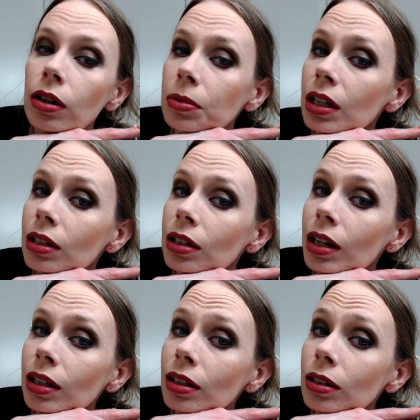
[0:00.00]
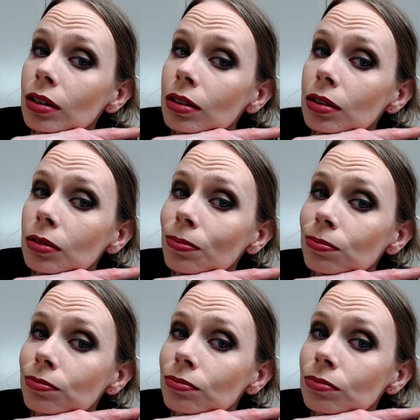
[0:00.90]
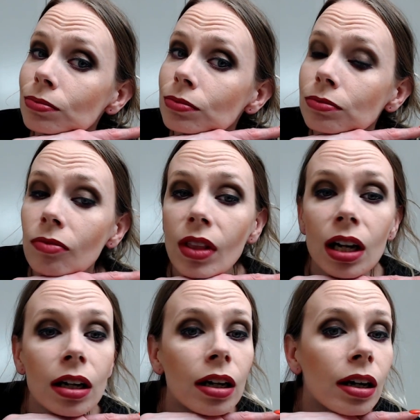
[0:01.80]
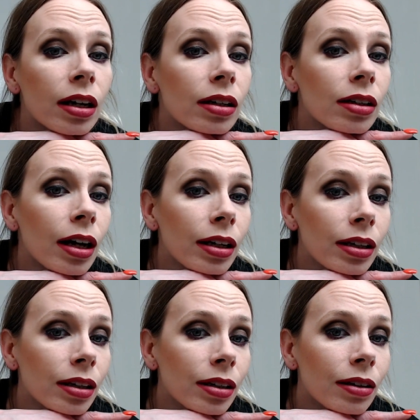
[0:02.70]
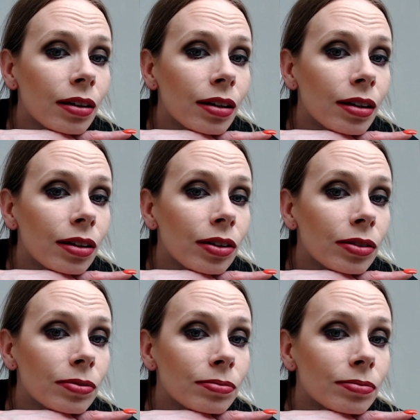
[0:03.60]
I'm kind of liking it. Kind of liking it.